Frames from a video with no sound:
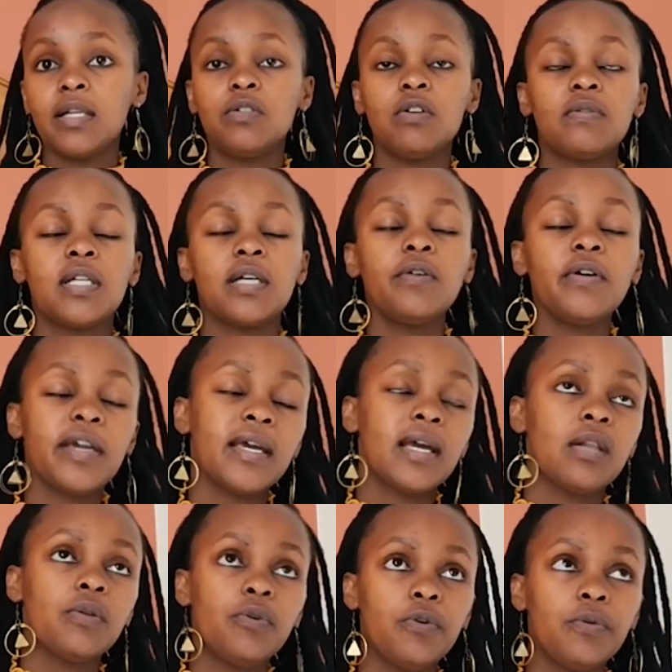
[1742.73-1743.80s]
So I was like, okay,
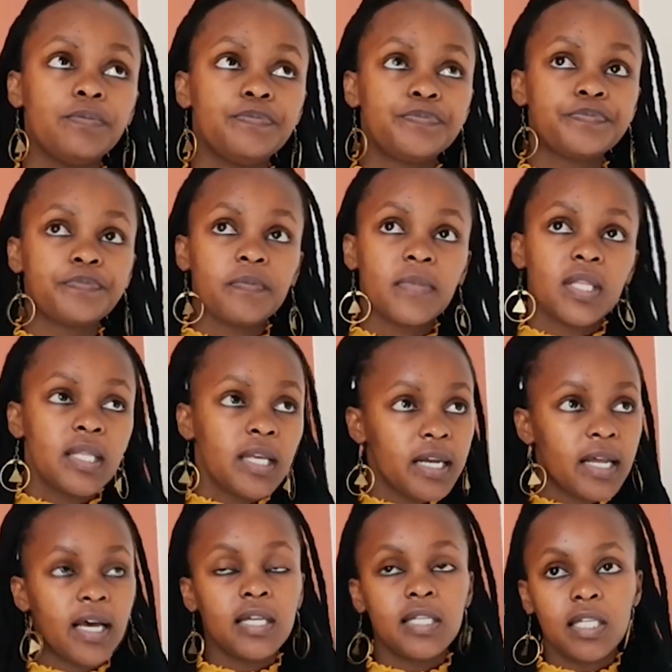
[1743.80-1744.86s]
I'll go. Then
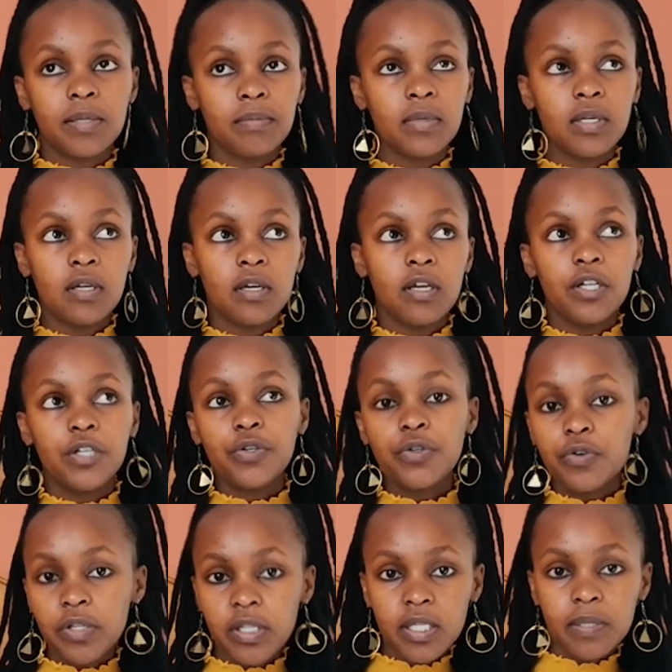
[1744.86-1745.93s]
I asked him, do you
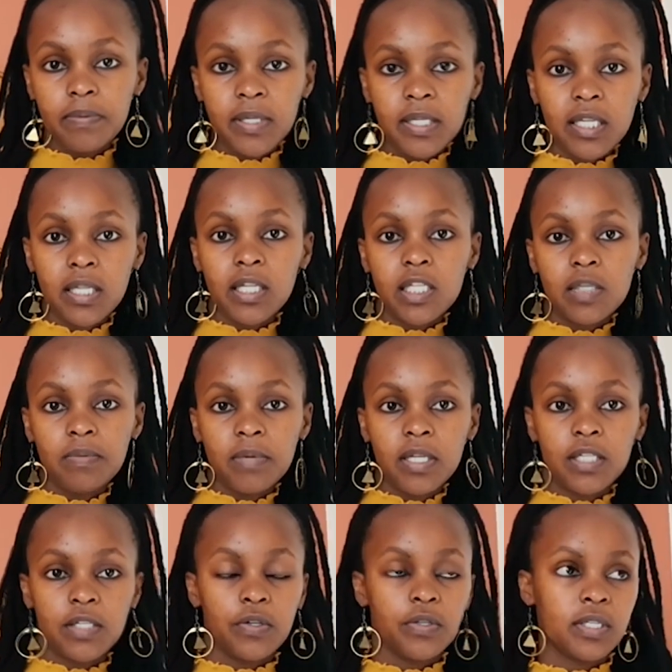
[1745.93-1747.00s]
know this and this
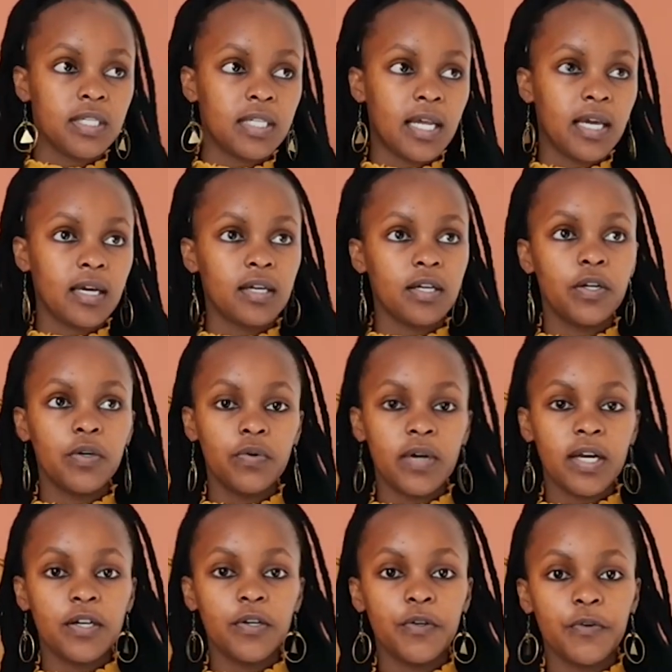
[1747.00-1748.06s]
place? So he's like, no,
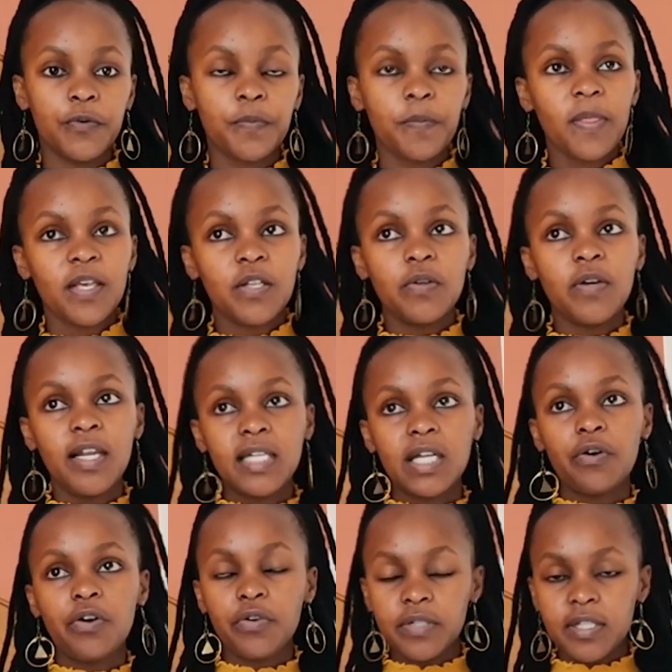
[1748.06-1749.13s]
I don't know. So
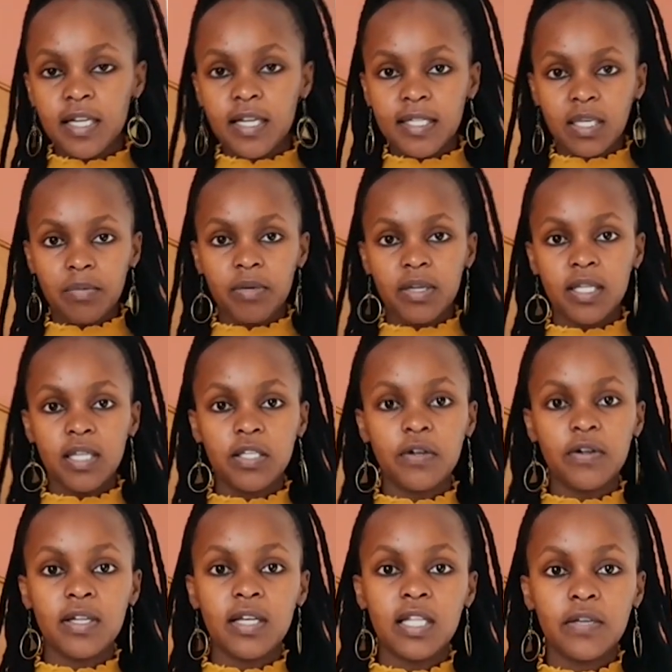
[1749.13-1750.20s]
later on, I was telling someone this,
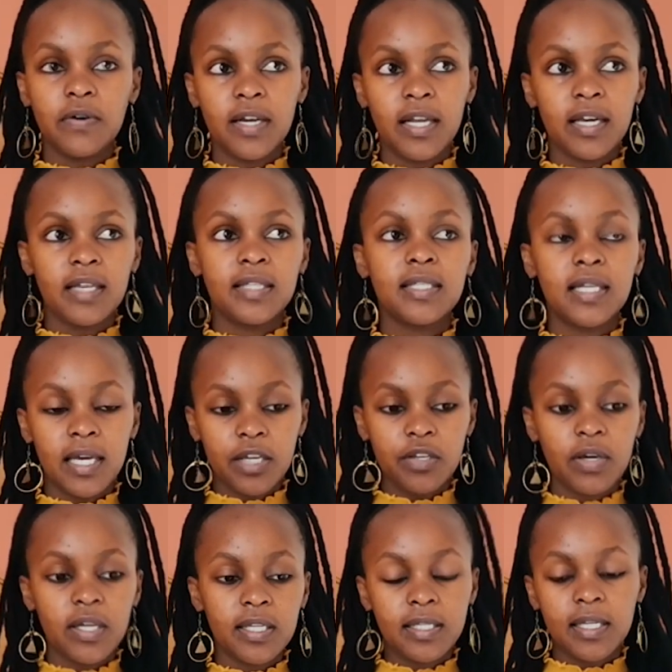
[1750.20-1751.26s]
and they were like, it's
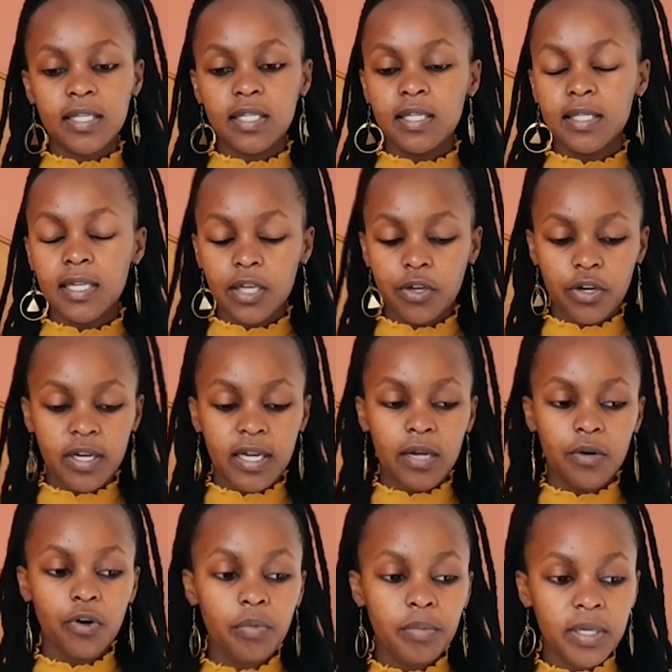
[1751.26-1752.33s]
like you're in
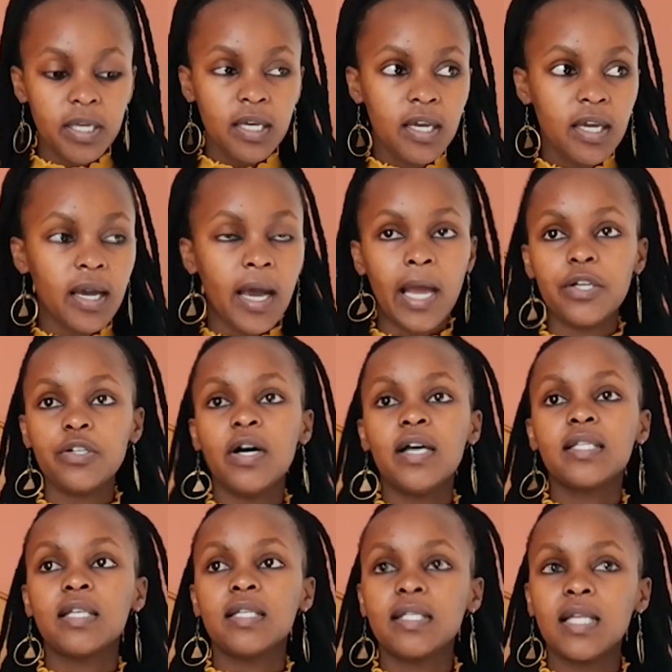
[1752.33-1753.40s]
Nairobi and you're
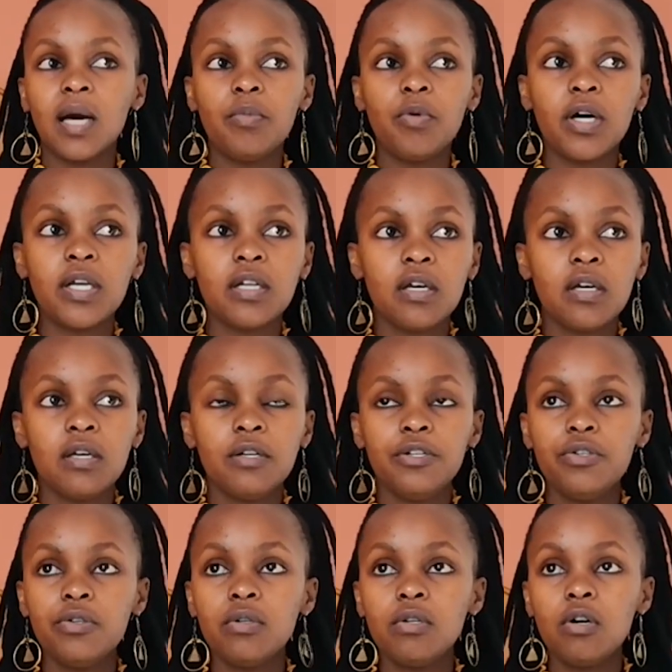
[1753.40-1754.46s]
asking someone,
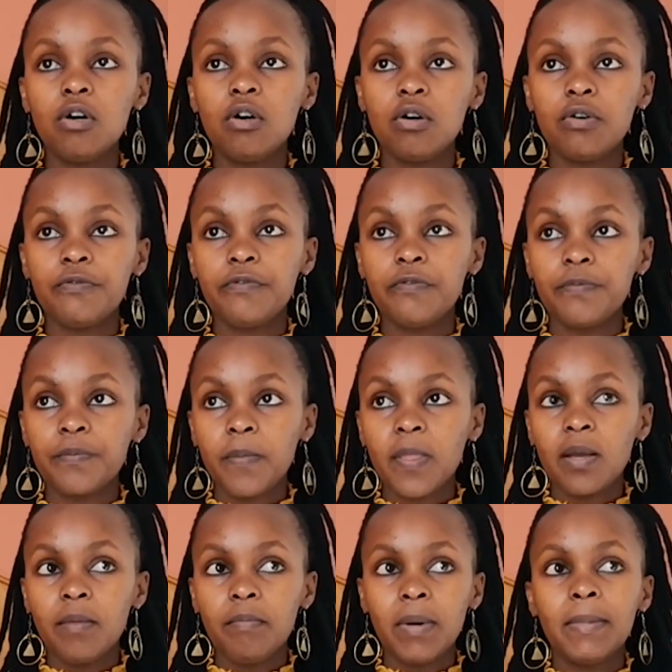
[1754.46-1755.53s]
do you know of
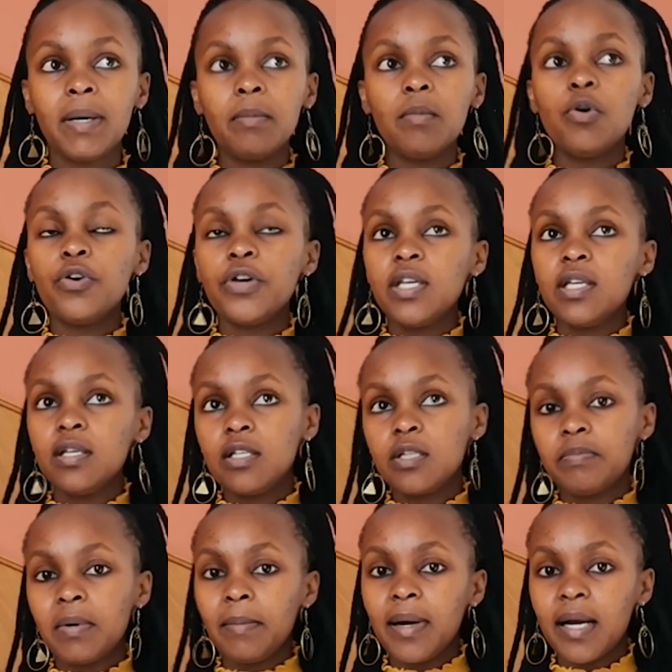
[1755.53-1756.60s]
Mama Boy
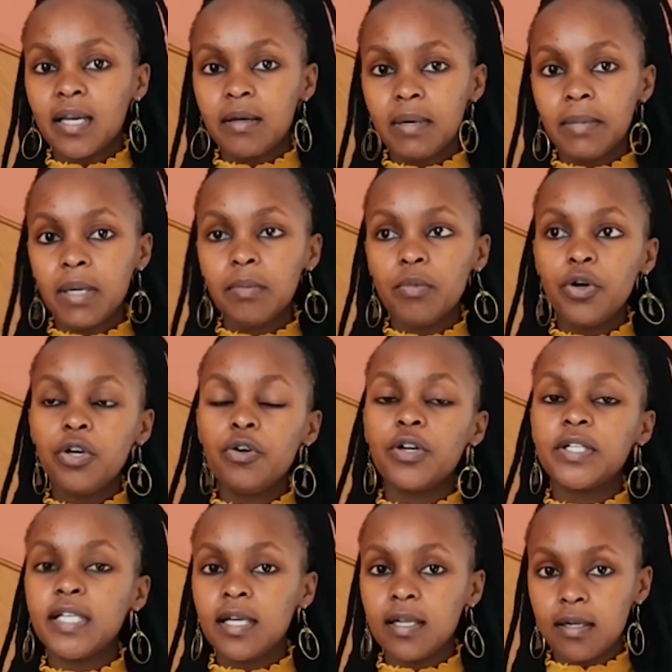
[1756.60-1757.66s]

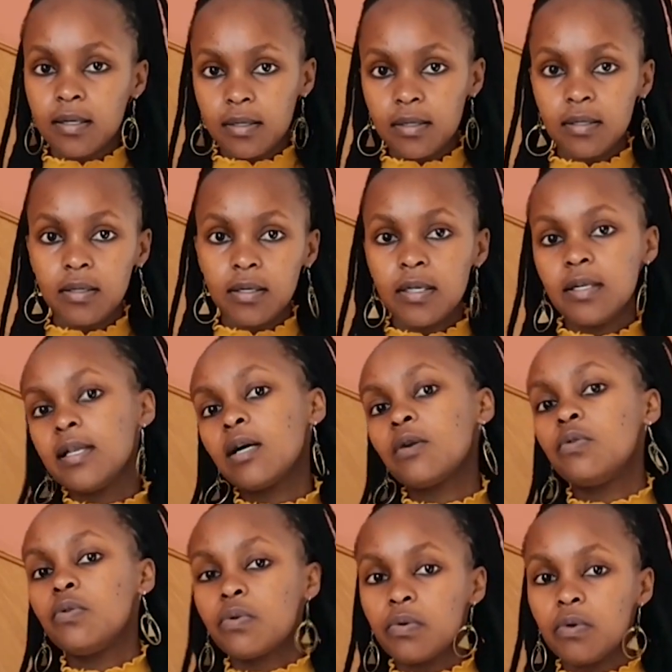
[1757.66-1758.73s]
Hotel in
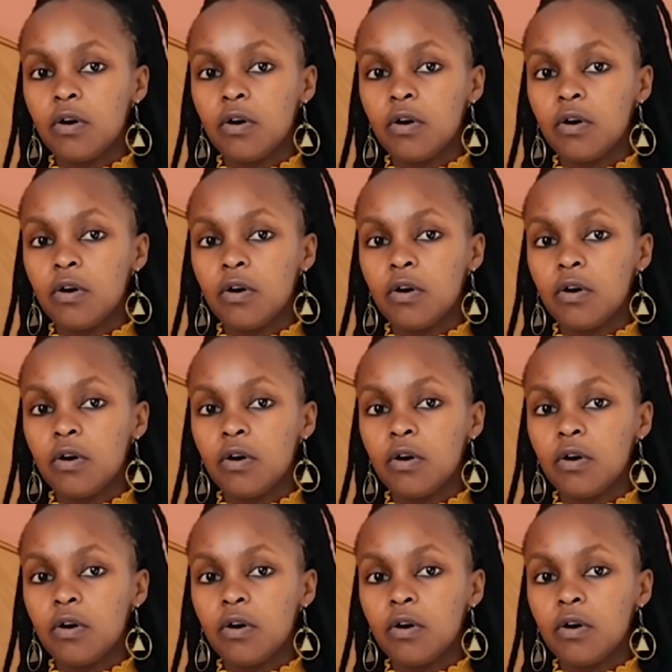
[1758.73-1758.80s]
Nakuru?